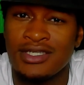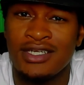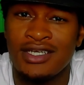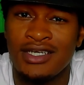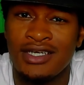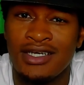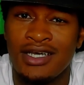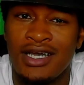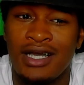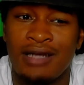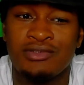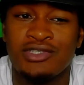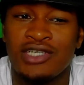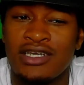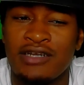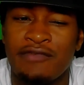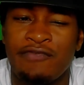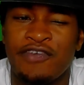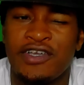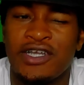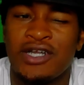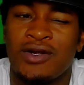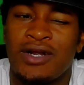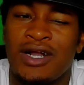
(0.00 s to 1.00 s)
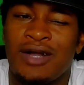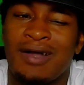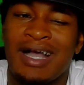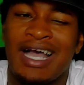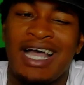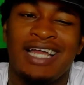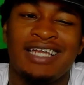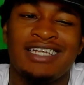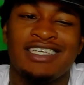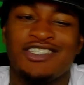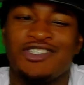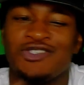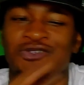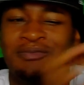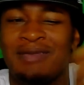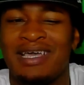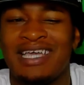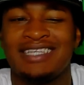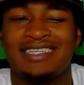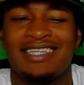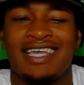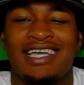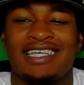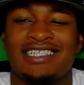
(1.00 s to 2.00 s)
I'm trying to figure out how did you
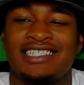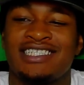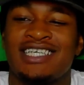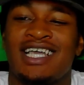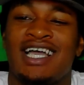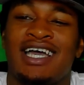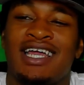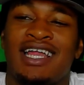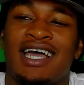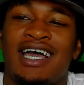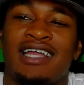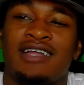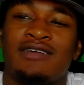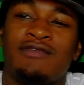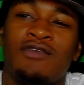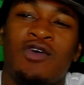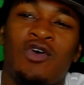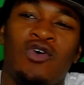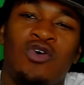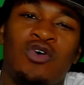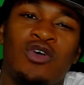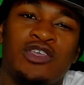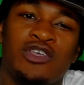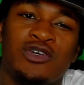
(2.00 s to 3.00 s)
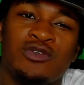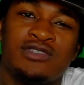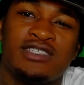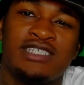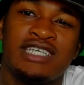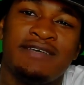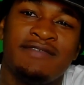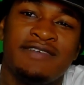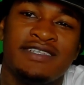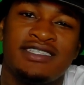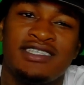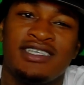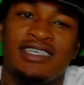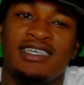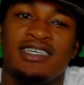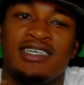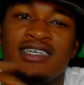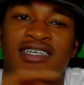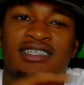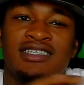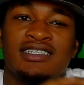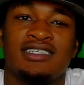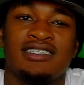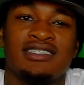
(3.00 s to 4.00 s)
make that shot out of all your 17
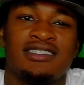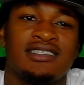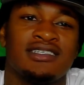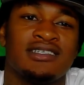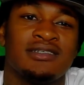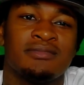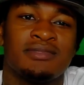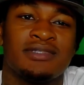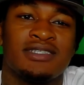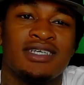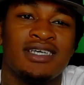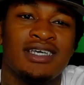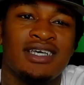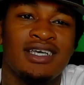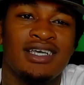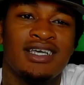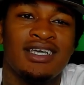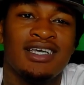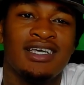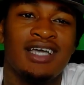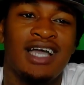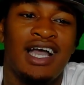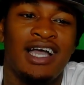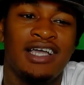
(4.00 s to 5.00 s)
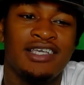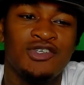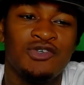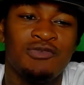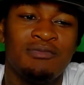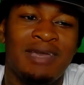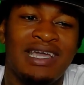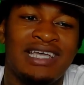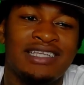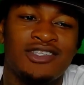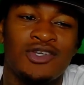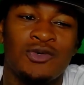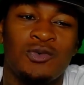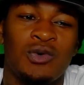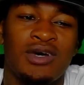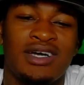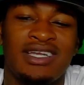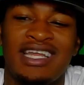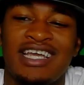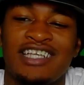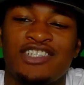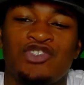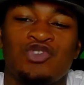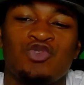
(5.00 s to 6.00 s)
other attempts? How you make the one
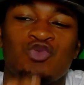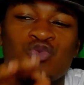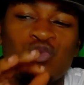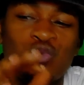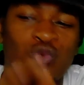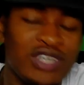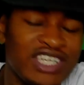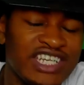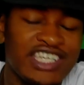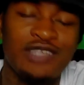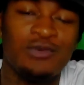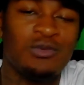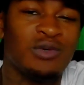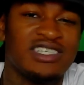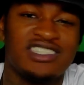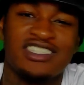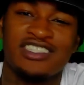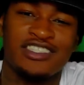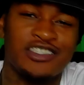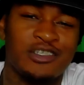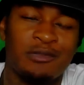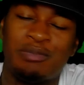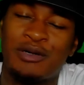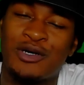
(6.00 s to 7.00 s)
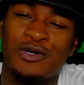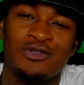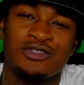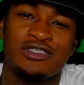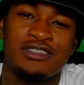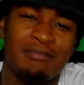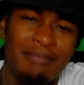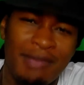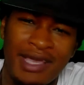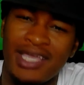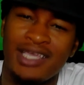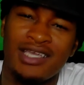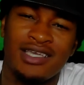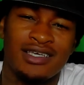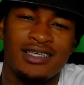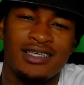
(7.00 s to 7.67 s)
that you really wasn't supposed to make?